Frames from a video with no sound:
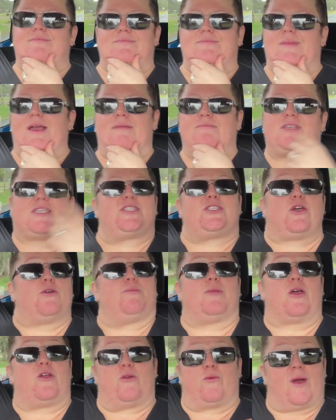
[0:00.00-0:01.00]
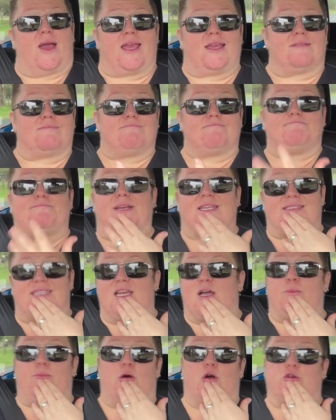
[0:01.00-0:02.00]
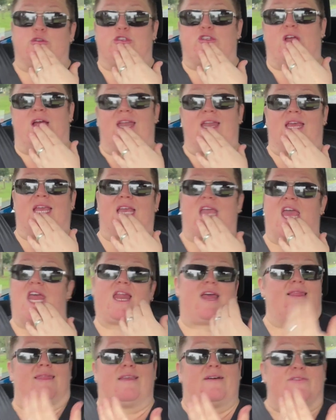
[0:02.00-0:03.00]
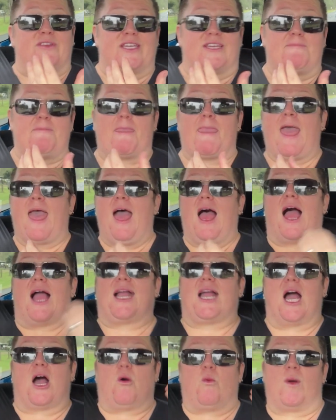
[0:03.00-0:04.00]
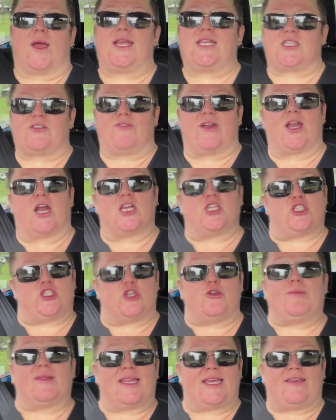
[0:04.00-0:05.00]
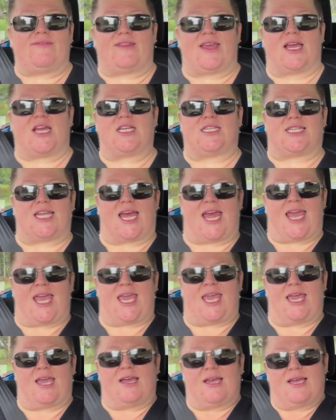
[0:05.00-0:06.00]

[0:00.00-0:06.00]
I'm just so blown away by C. L. Polk's writing, and I love it. I can't wait to read. I do believe there's a